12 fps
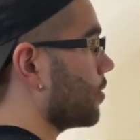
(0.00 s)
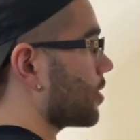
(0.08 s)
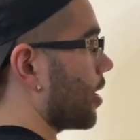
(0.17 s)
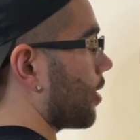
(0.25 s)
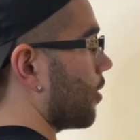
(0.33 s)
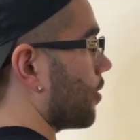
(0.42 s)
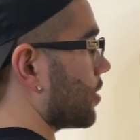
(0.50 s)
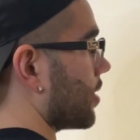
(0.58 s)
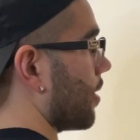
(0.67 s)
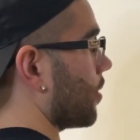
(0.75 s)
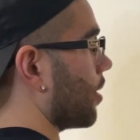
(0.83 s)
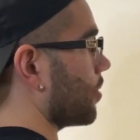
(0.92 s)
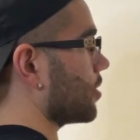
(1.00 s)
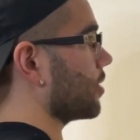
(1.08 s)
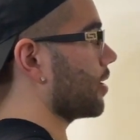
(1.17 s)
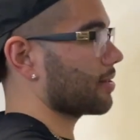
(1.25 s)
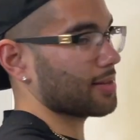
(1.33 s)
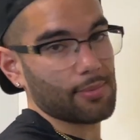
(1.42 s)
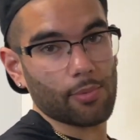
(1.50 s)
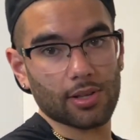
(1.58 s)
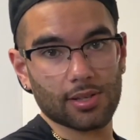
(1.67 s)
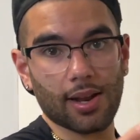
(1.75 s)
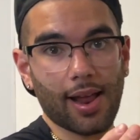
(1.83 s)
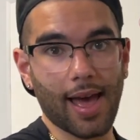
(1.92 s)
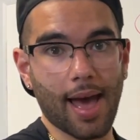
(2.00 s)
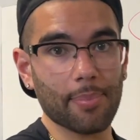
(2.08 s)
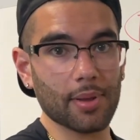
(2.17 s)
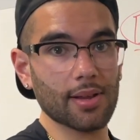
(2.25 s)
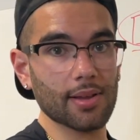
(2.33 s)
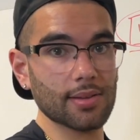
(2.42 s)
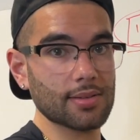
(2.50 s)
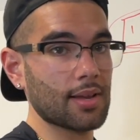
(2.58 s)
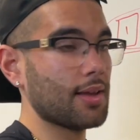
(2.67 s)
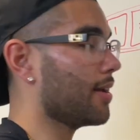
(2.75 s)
just got to go to step number 6. And what's going to happen is